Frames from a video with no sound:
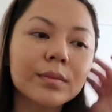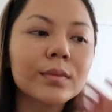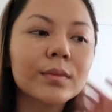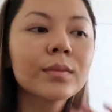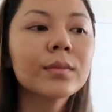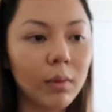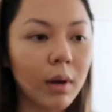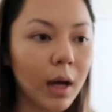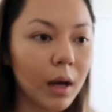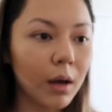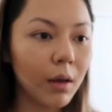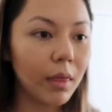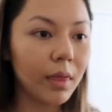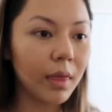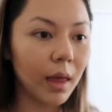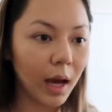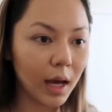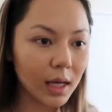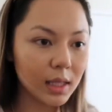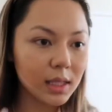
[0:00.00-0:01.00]
While
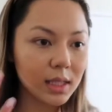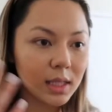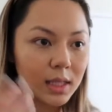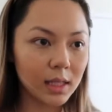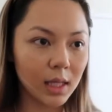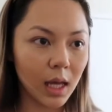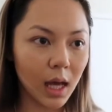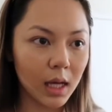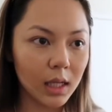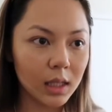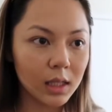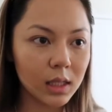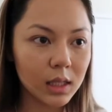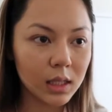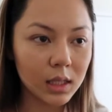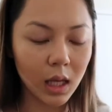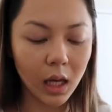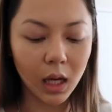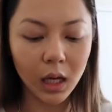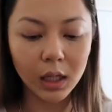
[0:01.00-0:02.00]
that
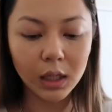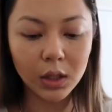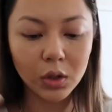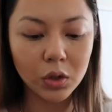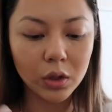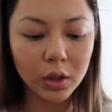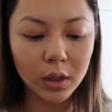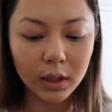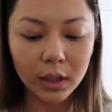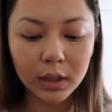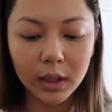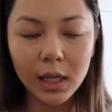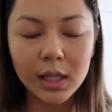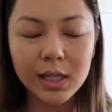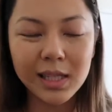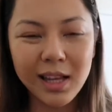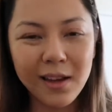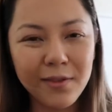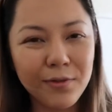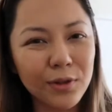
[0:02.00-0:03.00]
sets, I usually let that
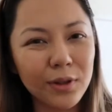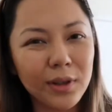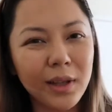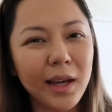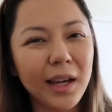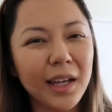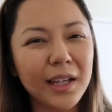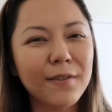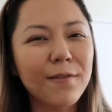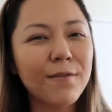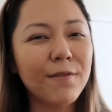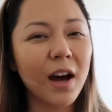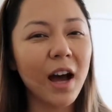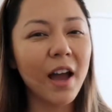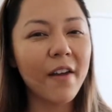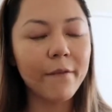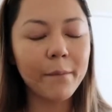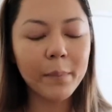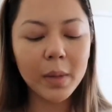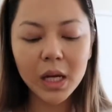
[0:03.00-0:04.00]
set for like
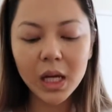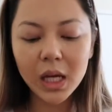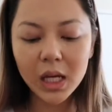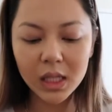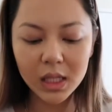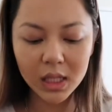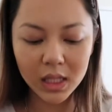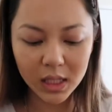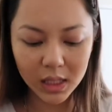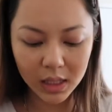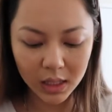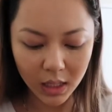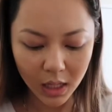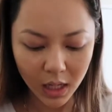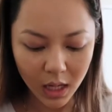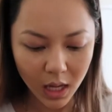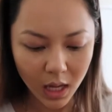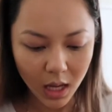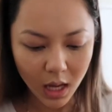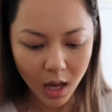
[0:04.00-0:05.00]
5 minutes.
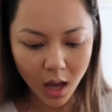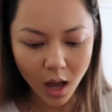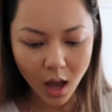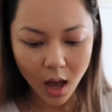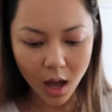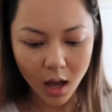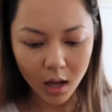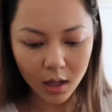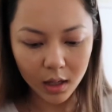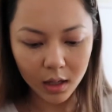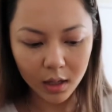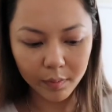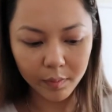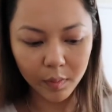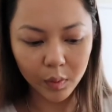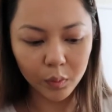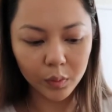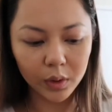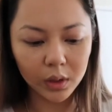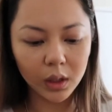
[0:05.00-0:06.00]
We
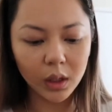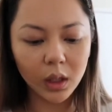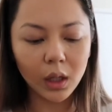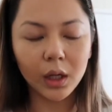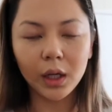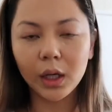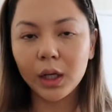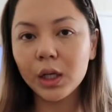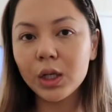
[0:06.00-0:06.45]
are gonna